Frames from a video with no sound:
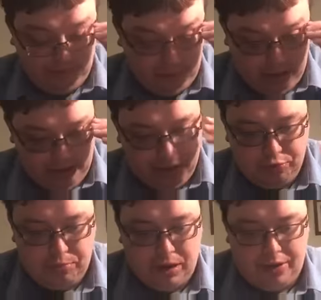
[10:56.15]
his
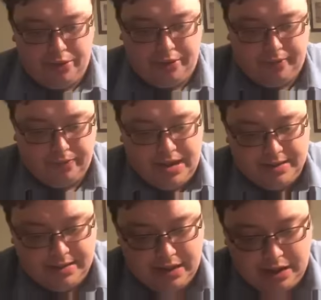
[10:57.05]
brother
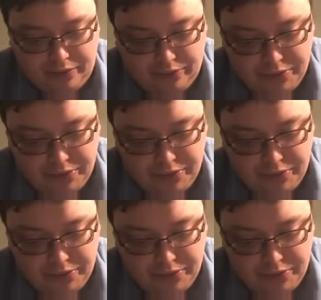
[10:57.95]
Asaph, who